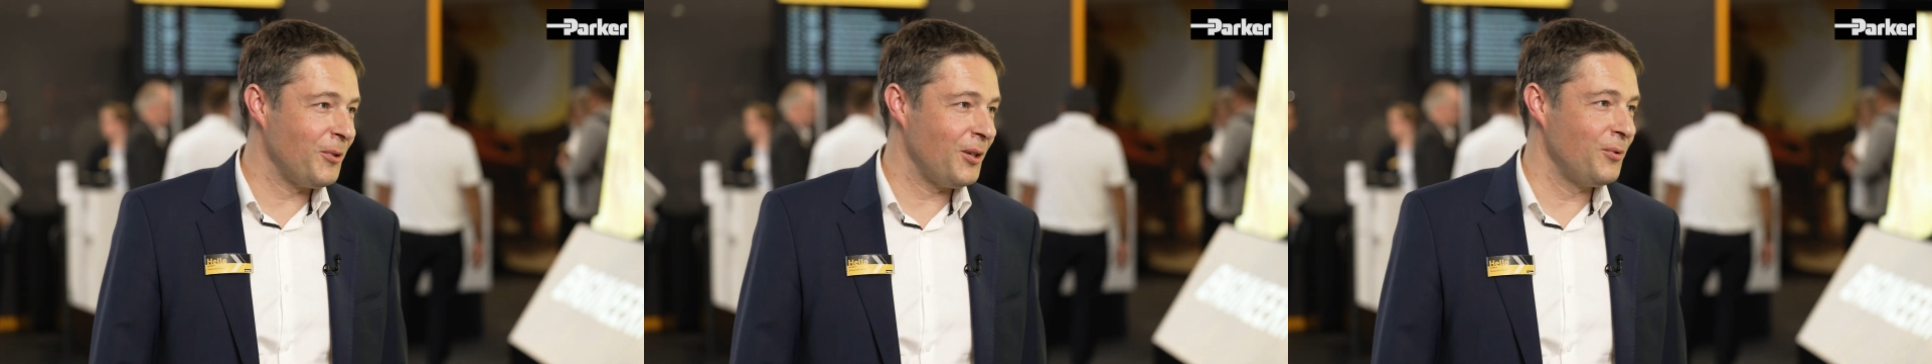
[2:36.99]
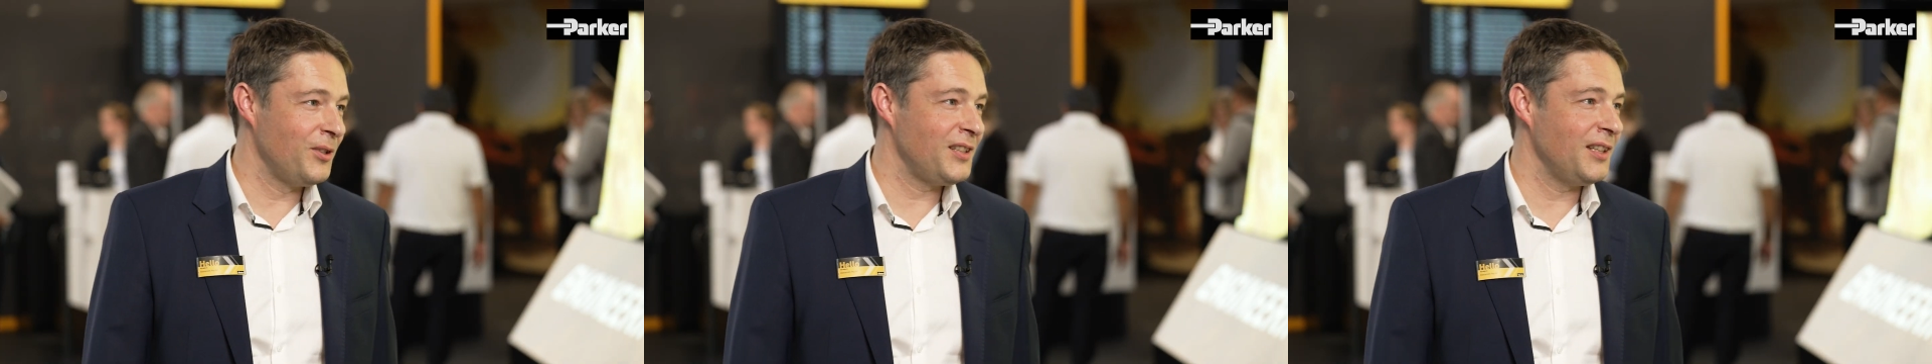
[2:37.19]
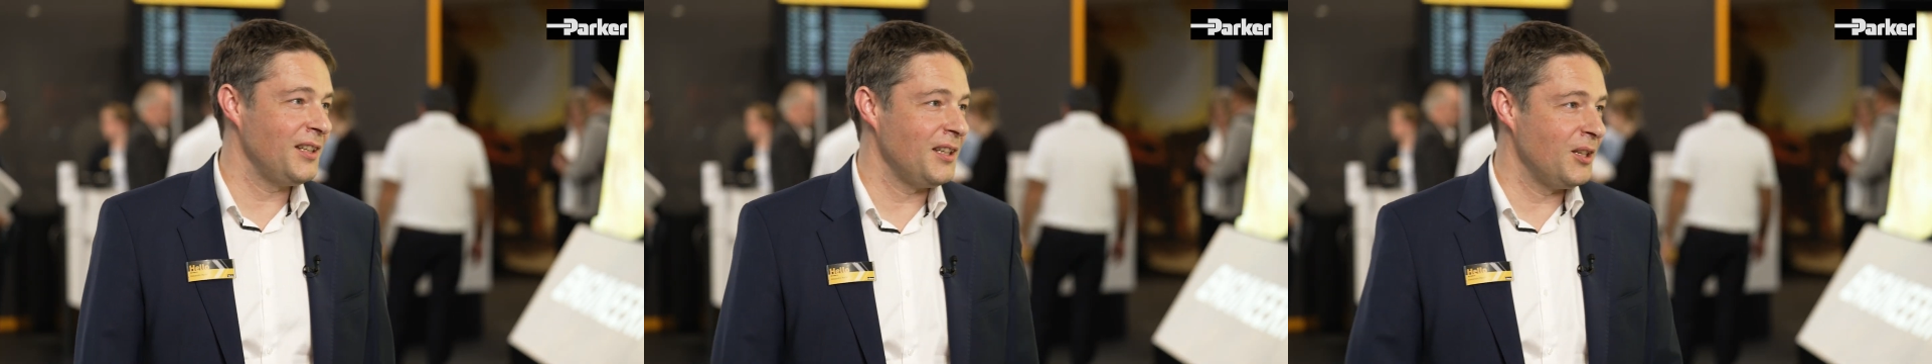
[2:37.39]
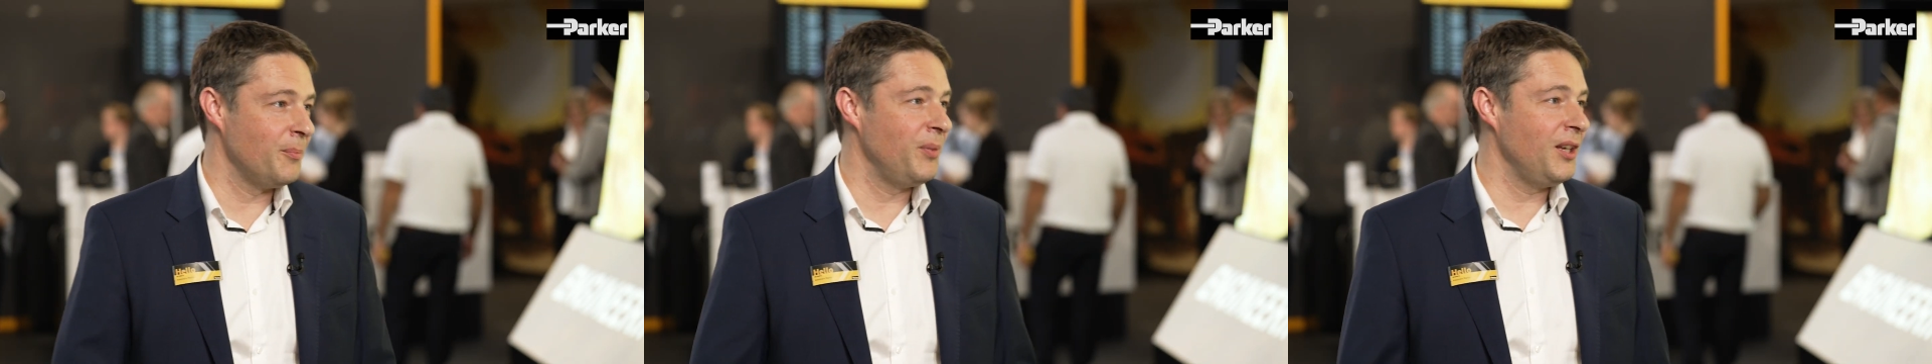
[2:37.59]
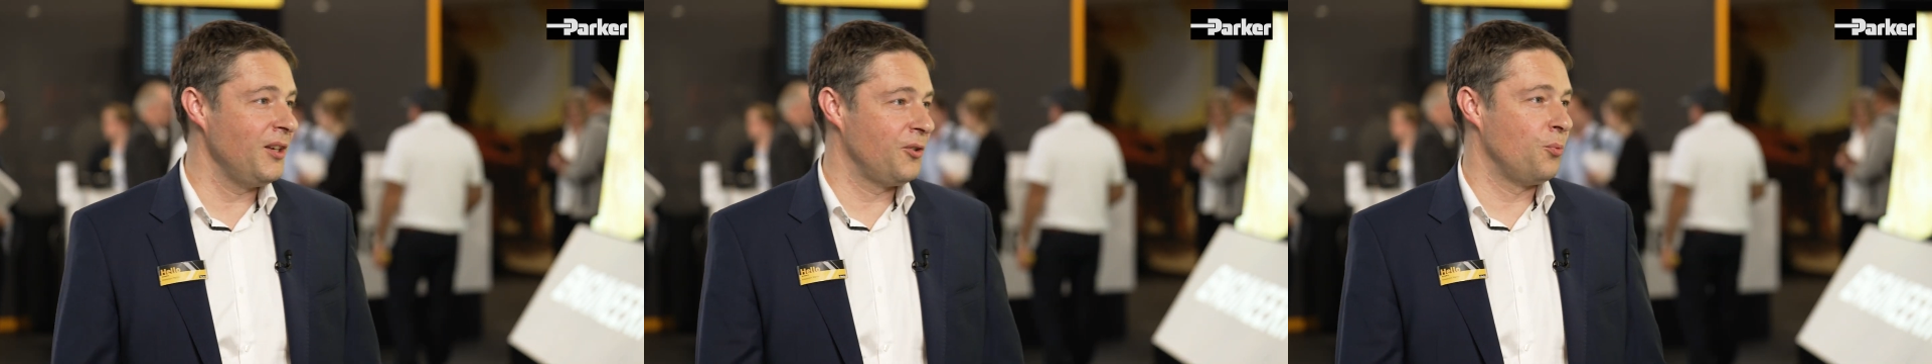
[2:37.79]
but I would say that the
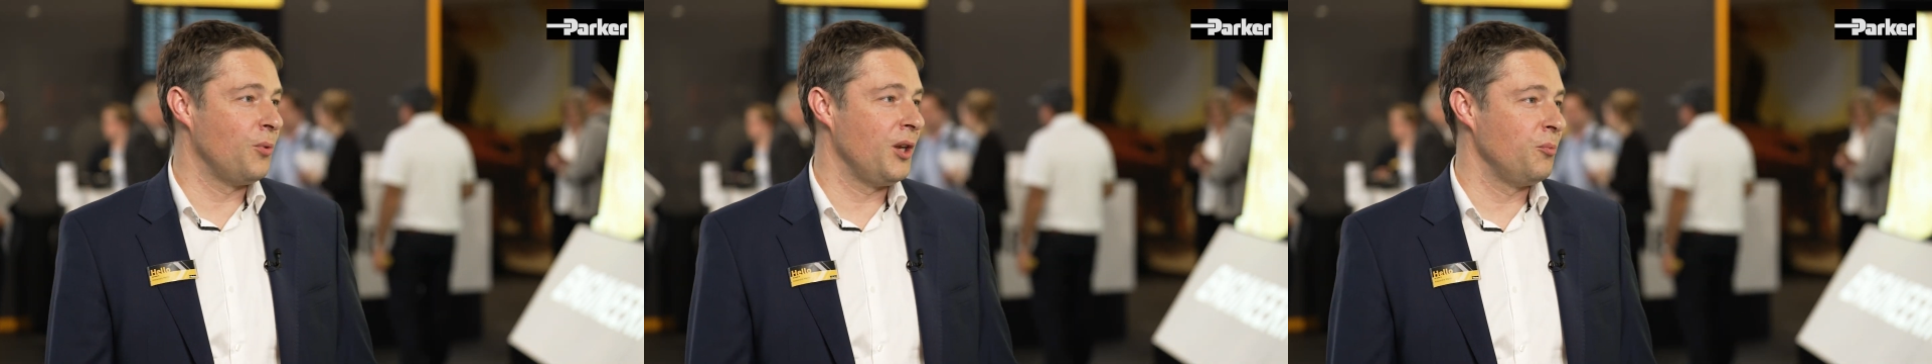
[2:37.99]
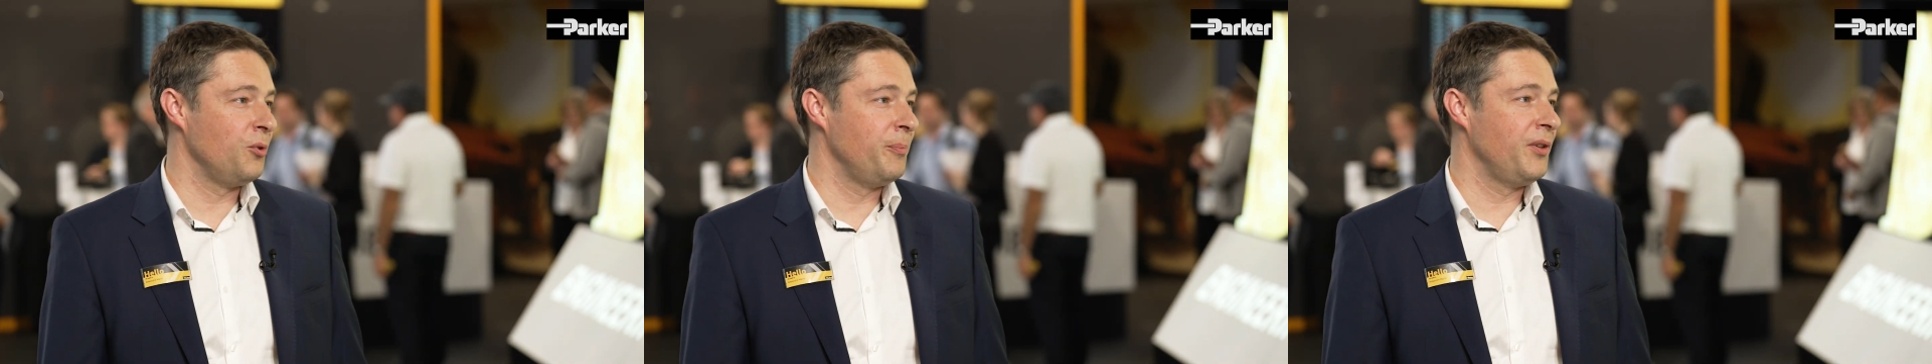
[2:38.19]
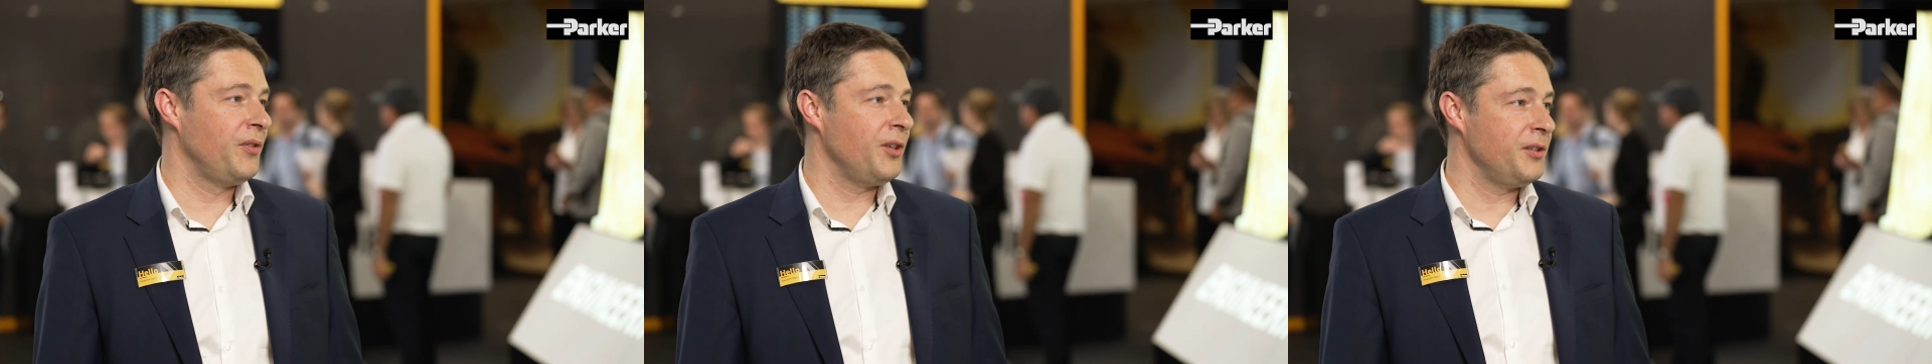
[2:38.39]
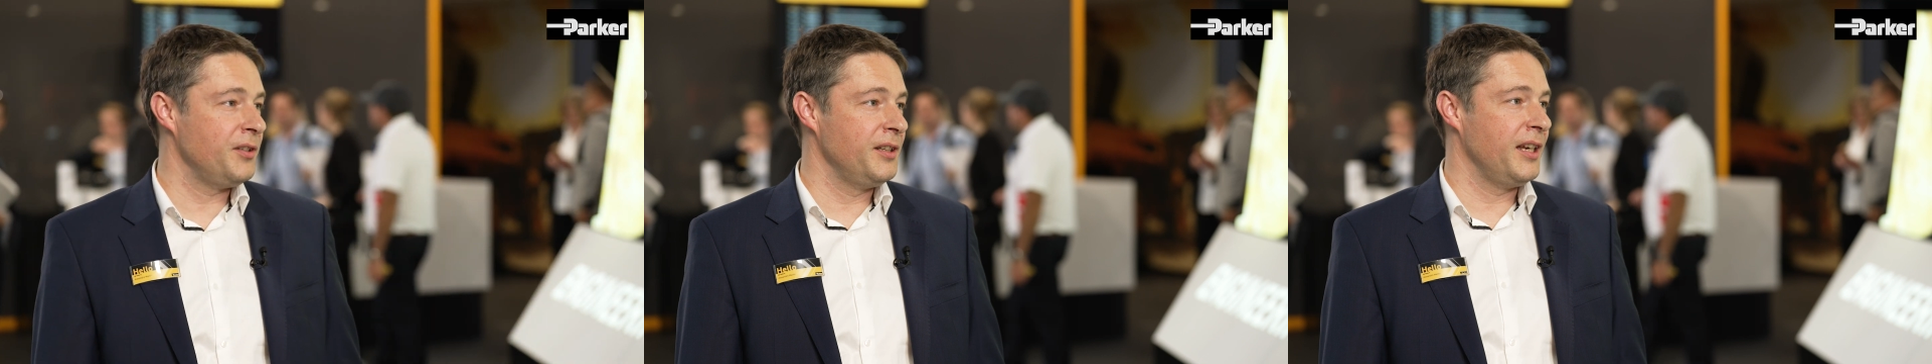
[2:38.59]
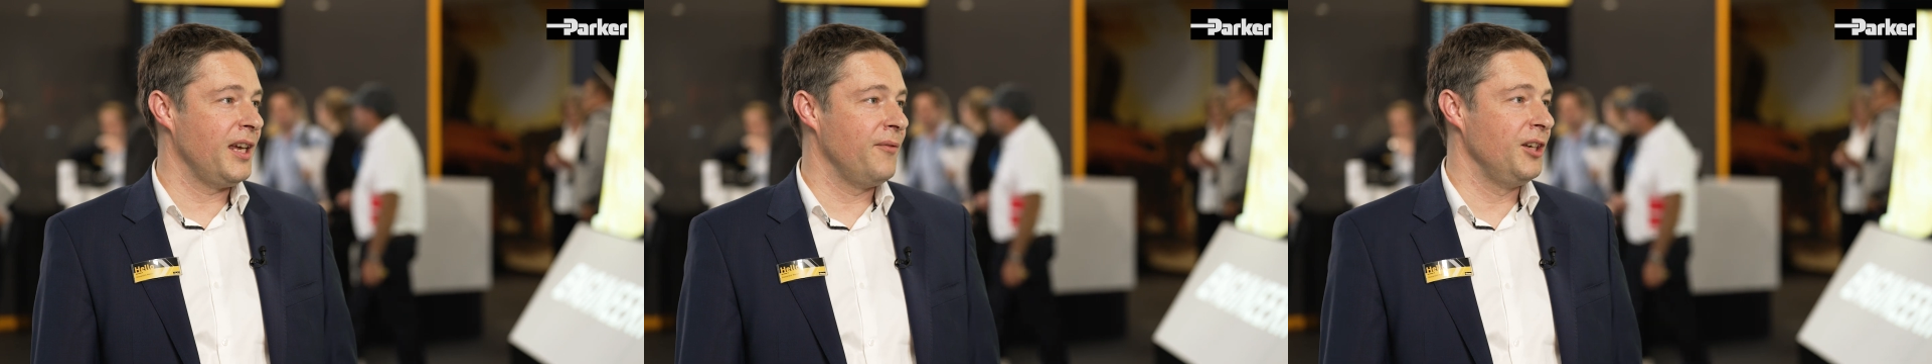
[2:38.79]
biggest one would be
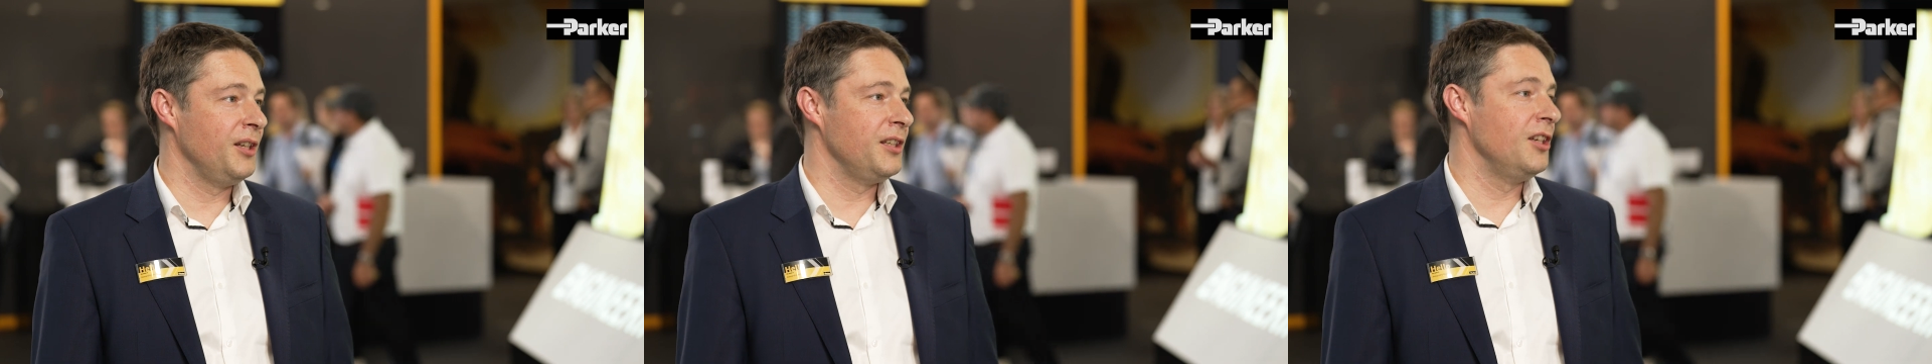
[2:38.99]
certainly having